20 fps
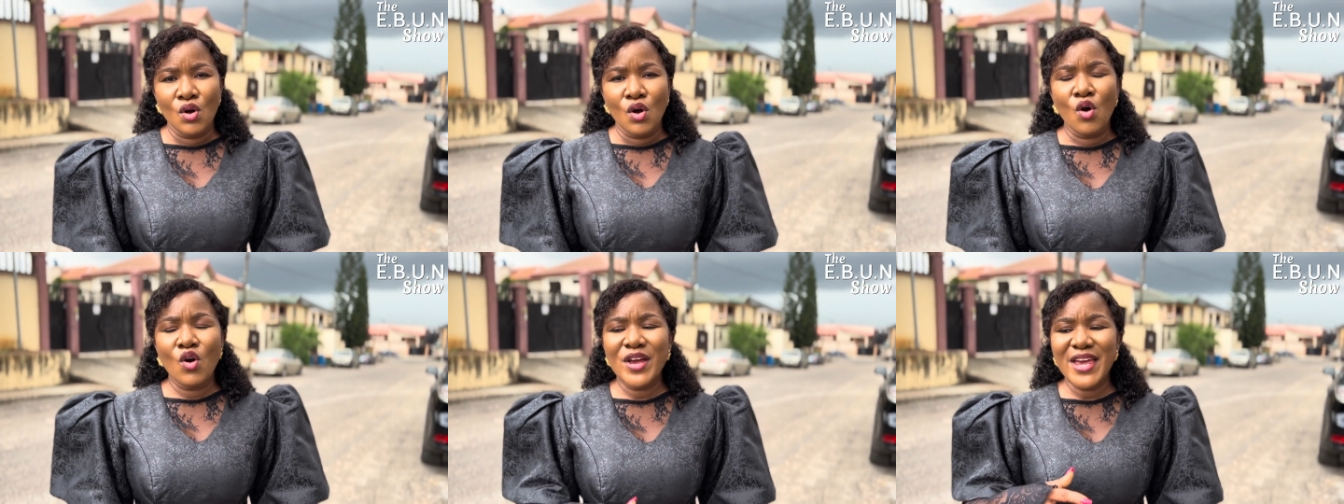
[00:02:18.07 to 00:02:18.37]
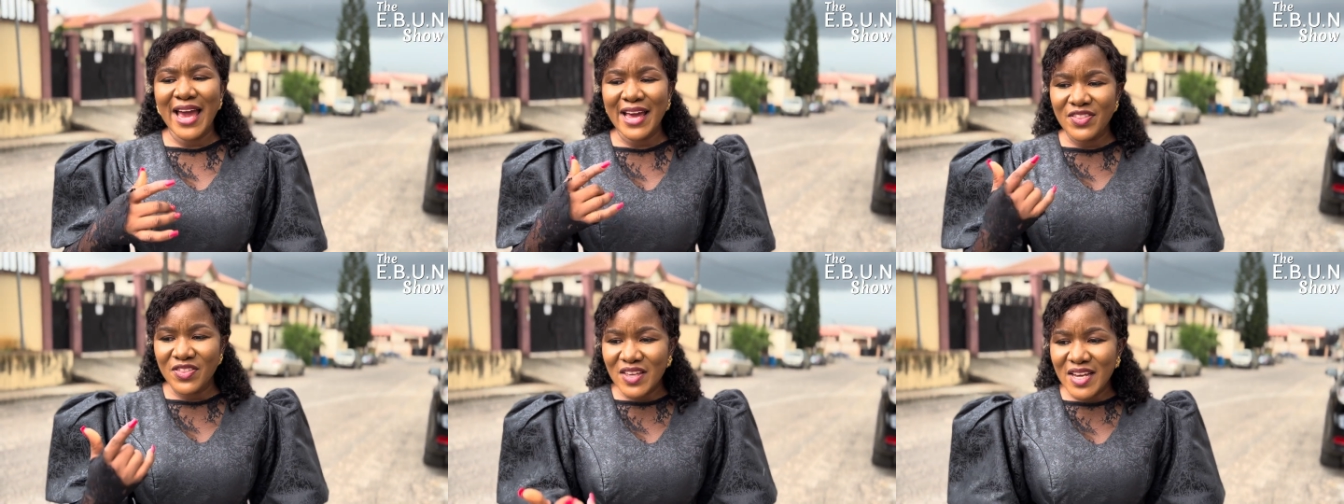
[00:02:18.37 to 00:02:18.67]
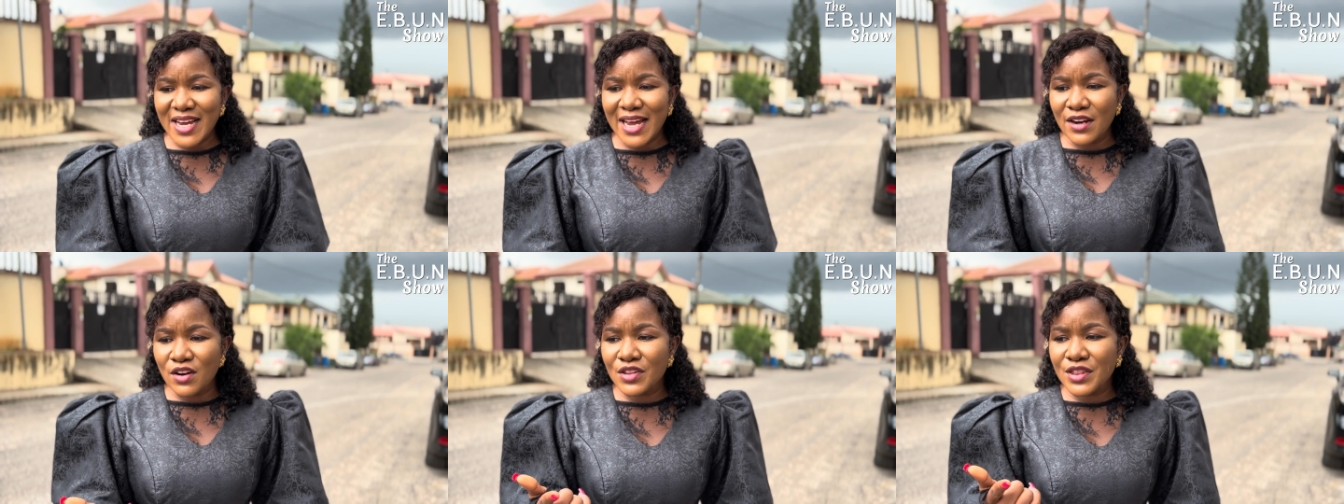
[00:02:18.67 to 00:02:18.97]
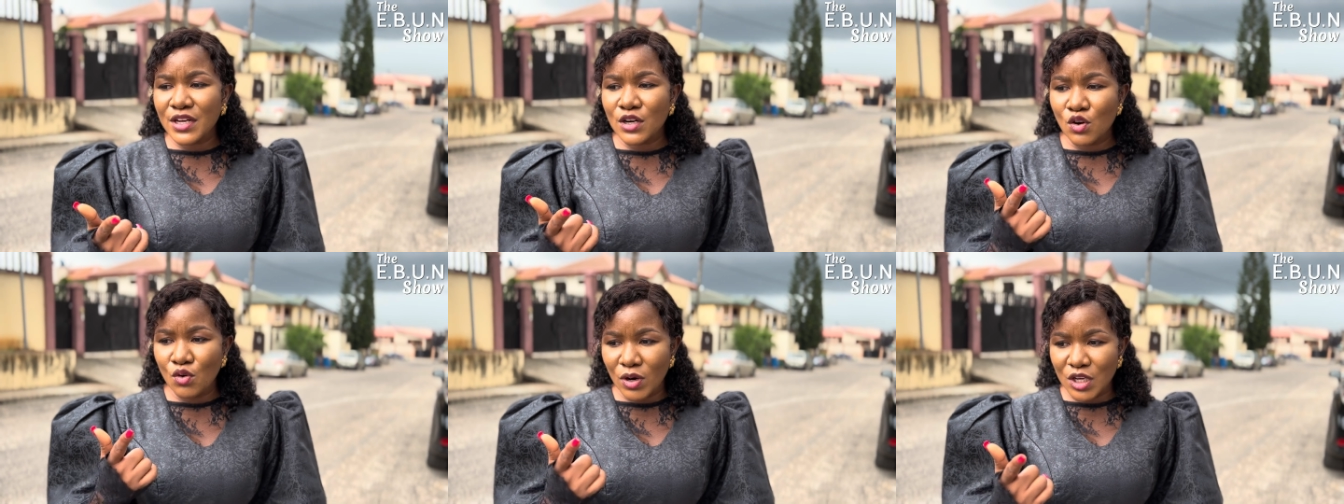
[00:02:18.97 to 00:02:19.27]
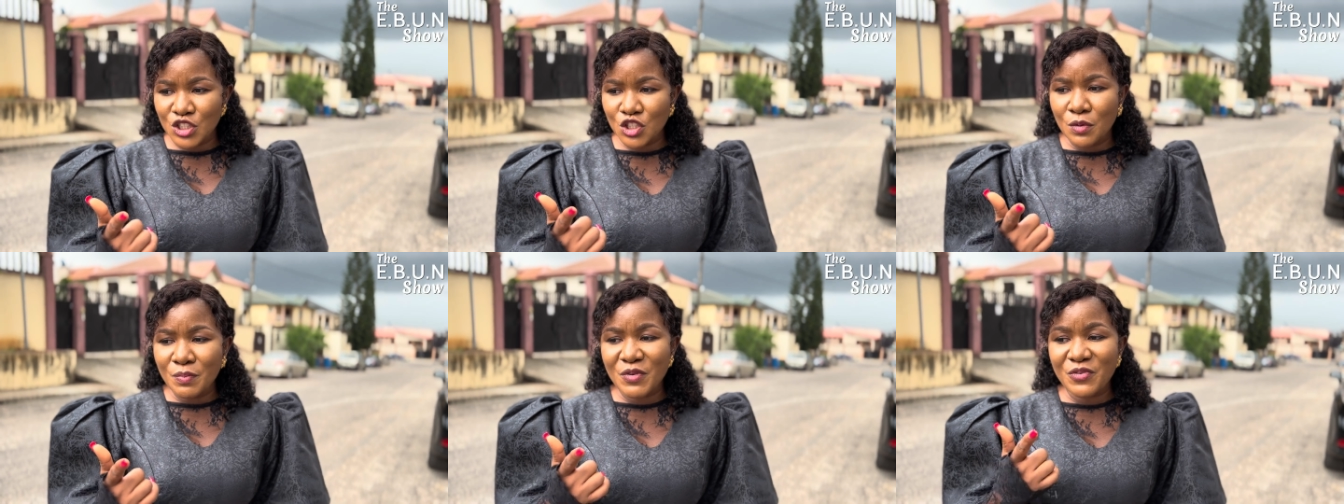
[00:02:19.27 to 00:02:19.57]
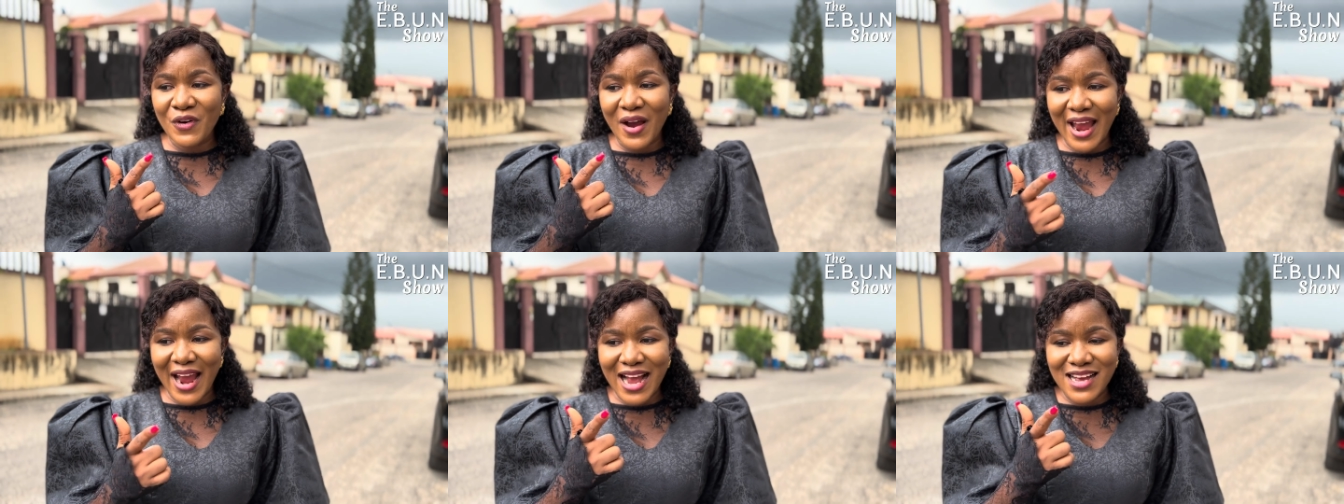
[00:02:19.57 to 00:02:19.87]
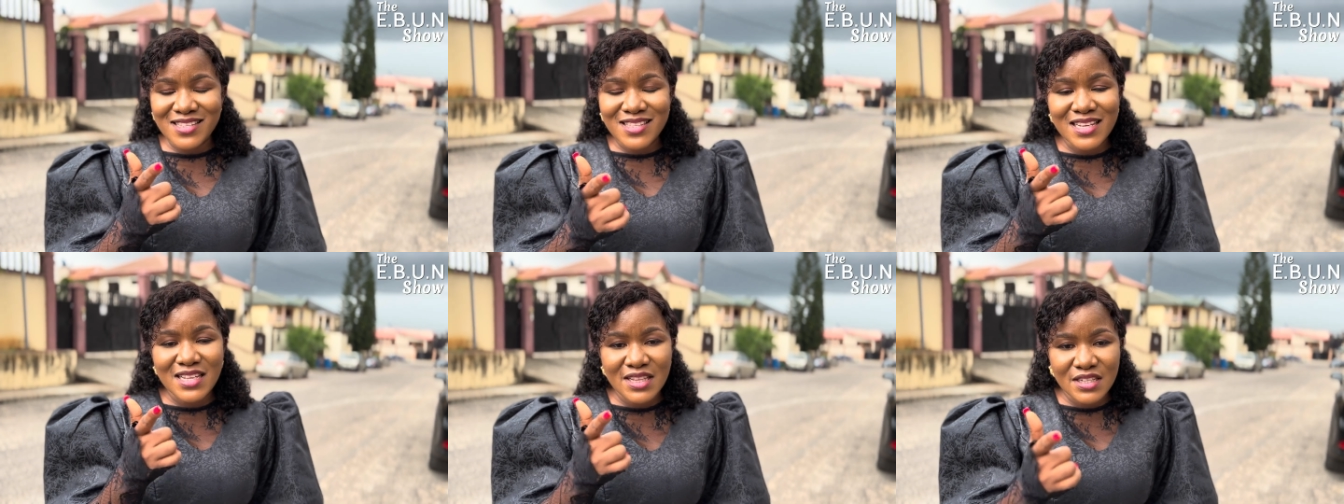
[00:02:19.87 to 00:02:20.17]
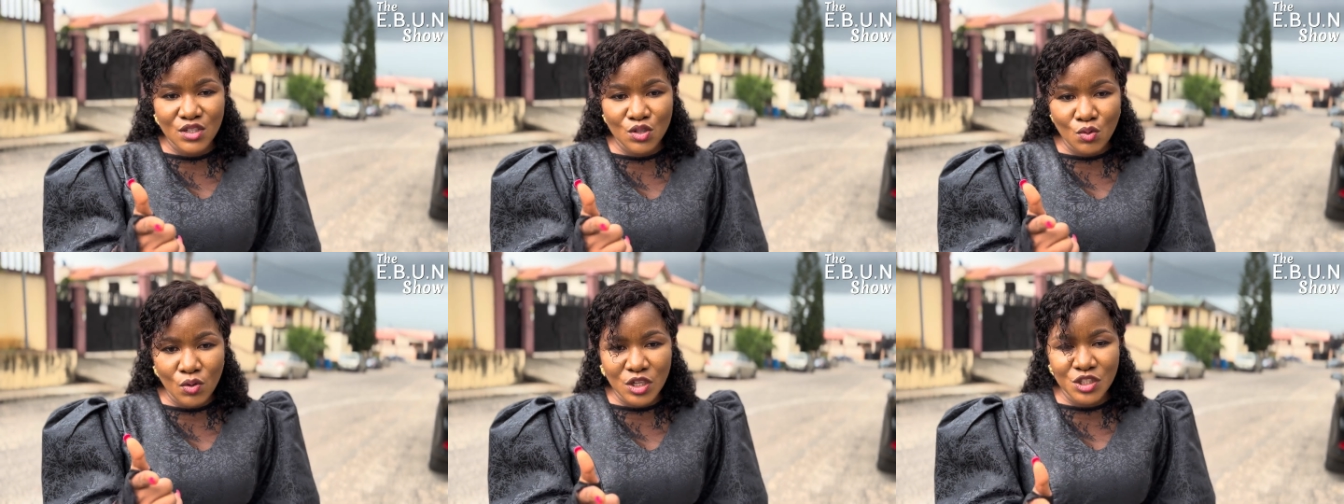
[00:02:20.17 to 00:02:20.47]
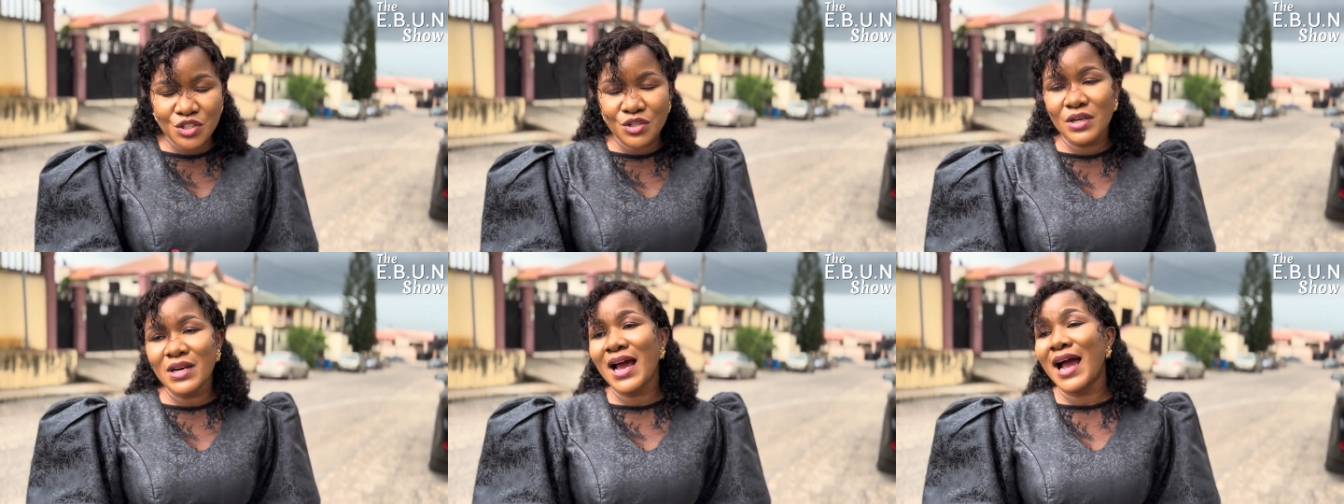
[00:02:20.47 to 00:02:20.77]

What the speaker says: Okay, I think another question, before I answer this question,